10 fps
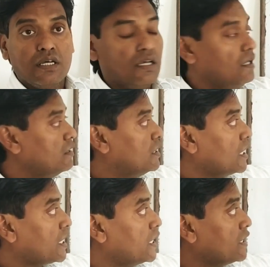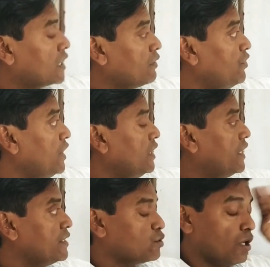the conductivity range
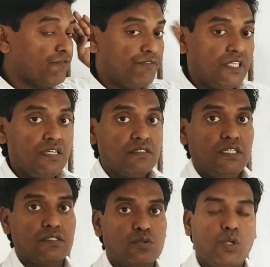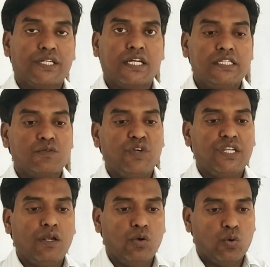of these insulator is very low,